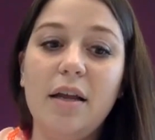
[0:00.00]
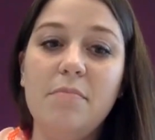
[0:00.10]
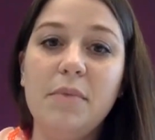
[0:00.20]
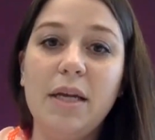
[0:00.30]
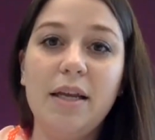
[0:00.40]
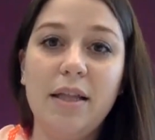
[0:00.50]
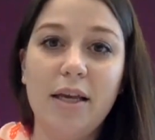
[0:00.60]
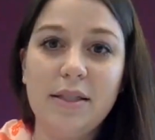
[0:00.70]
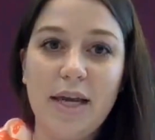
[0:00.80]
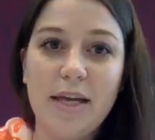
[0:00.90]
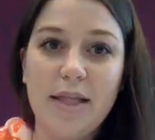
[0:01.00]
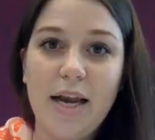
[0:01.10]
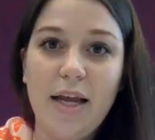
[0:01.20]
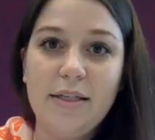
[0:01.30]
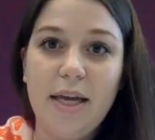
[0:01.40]
immediately, it's like
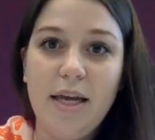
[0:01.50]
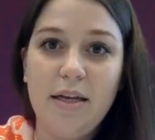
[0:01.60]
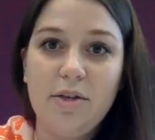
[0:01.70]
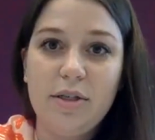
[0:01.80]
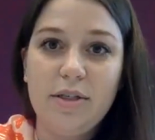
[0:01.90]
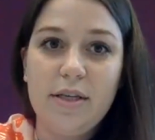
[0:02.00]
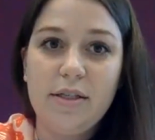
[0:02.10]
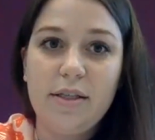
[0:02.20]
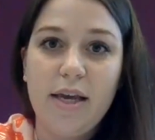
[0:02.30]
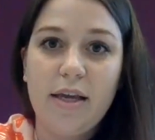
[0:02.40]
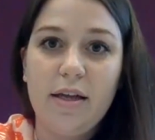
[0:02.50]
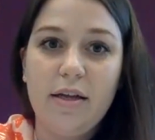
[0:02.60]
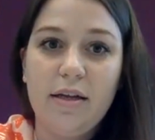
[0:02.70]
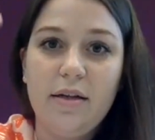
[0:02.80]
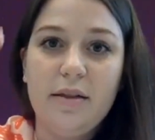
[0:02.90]
that had taken just this like
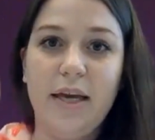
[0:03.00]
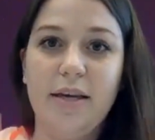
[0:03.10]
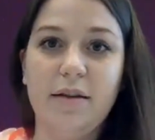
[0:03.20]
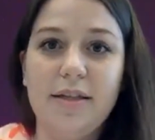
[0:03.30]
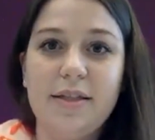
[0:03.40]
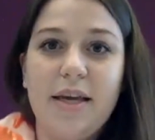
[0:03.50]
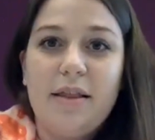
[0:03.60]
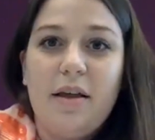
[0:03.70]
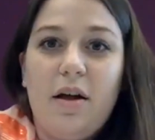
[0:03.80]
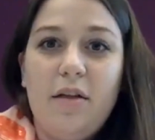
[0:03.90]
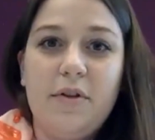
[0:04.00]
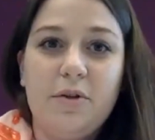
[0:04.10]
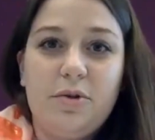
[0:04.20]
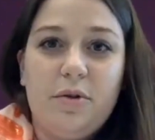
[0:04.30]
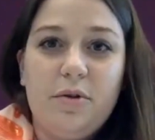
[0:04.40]
it's like all of their
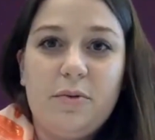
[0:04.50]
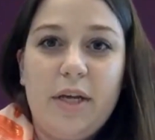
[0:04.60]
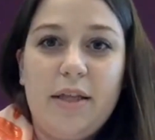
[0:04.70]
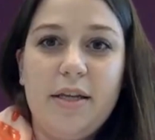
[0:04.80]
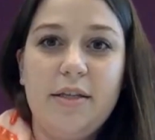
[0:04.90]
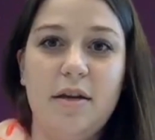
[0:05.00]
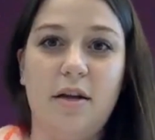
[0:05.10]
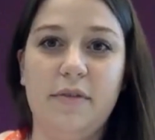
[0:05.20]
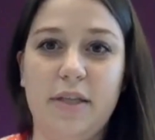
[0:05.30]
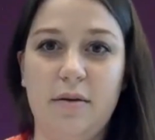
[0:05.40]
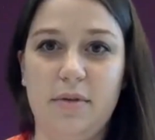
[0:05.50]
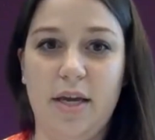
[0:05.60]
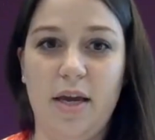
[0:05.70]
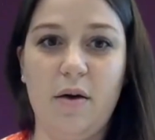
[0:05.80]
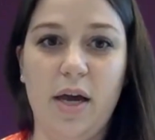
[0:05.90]
shoulders were like this, then all of a sudden it was
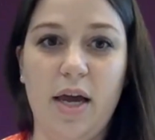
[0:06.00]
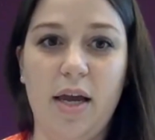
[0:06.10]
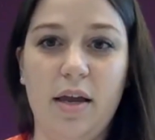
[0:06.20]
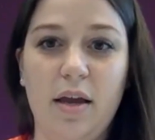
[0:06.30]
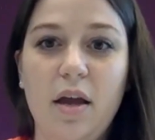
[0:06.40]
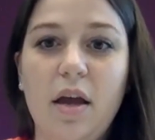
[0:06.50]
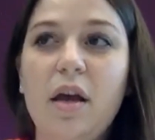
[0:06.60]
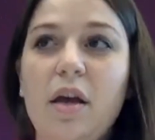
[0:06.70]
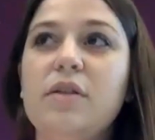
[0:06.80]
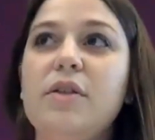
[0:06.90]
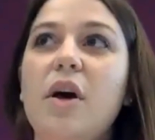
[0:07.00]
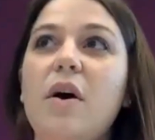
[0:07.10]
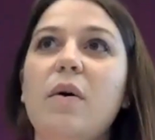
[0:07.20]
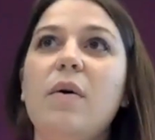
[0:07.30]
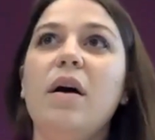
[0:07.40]
like, okay.
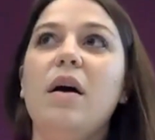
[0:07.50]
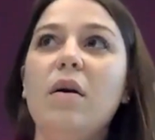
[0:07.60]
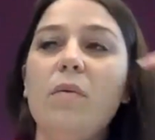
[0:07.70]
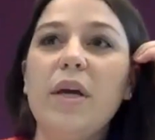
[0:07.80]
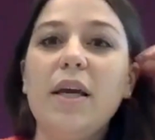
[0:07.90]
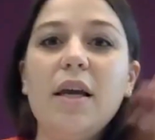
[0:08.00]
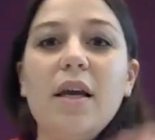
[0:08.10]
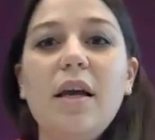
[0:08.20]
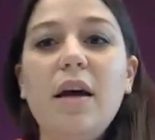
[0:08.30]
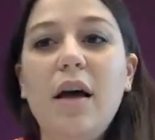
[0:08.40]
So we